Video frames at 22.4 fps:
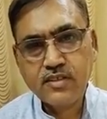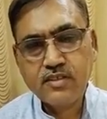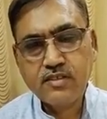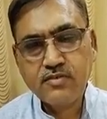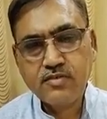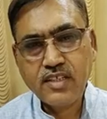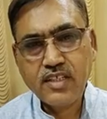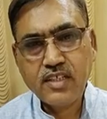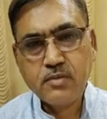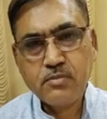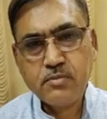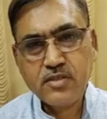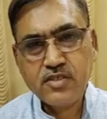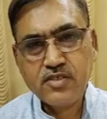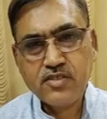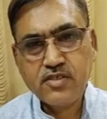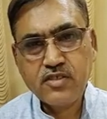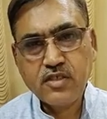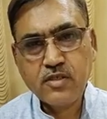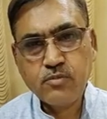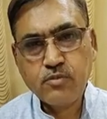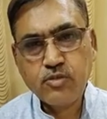very
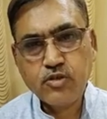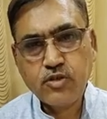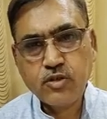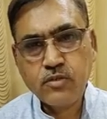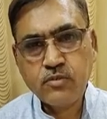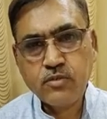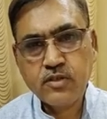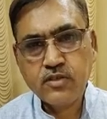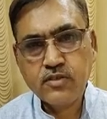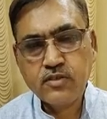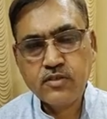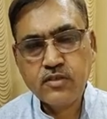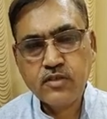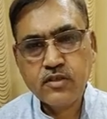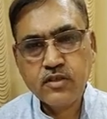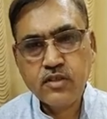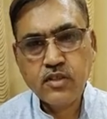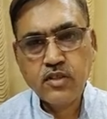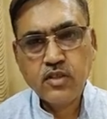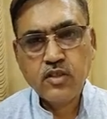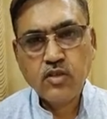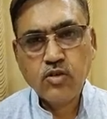personal poem is
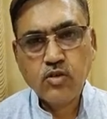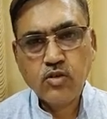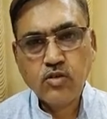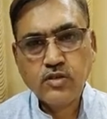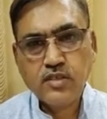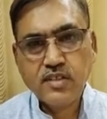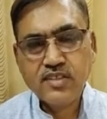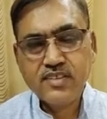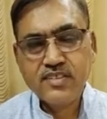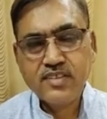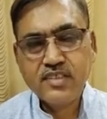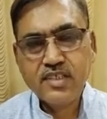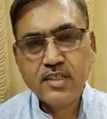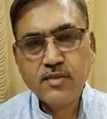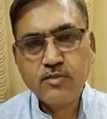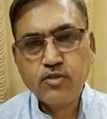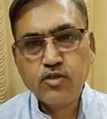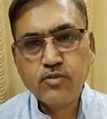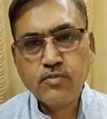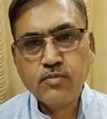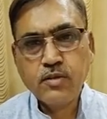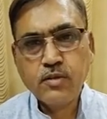On the Receipt
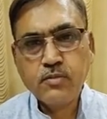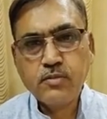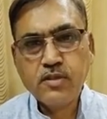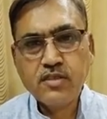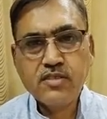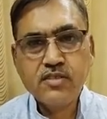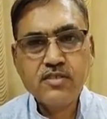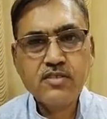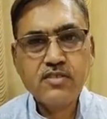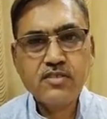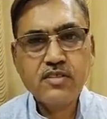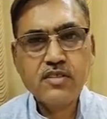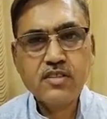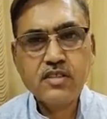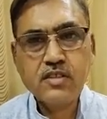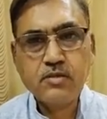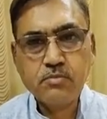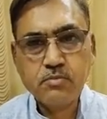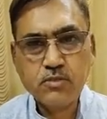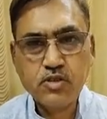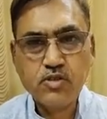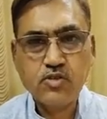of My Mother's
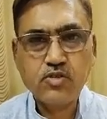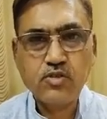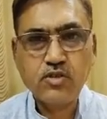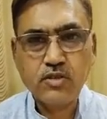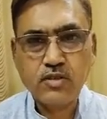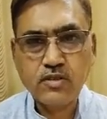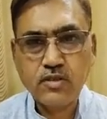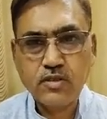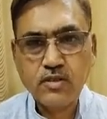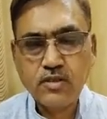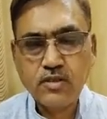Picture.